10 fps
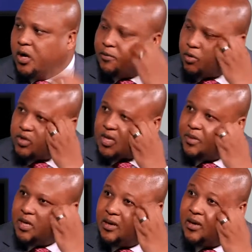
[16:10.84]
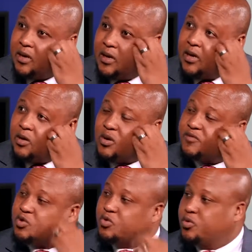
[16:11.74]
Because, you
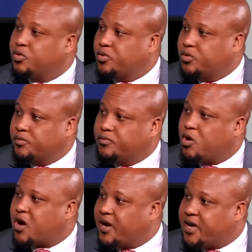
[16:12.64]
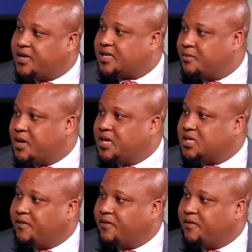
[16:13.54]
have to organize and manage